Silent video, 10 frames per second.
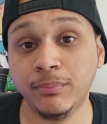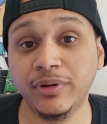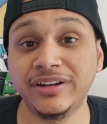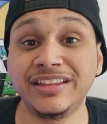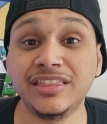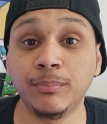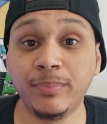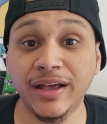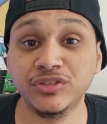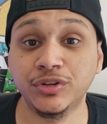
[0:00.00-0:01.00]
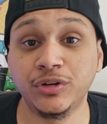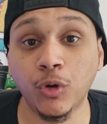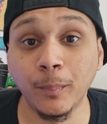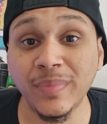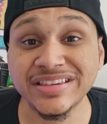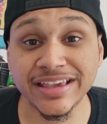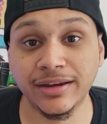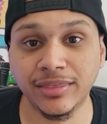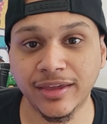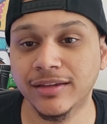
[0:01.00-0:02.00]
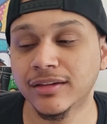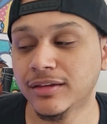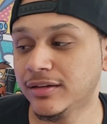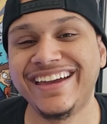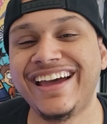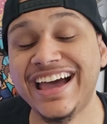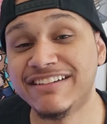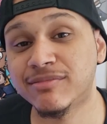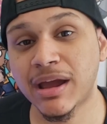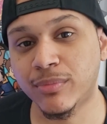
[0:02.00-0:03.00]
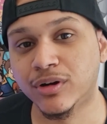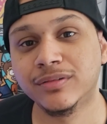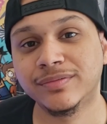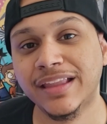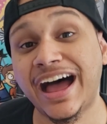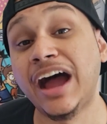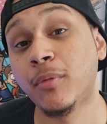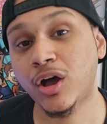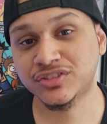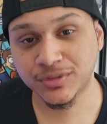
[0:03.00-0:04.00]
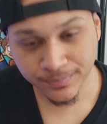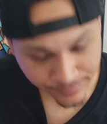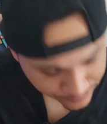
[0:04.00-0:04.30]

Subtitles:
button, hit the bell so you don't miss anything. And remember, I'm awesome.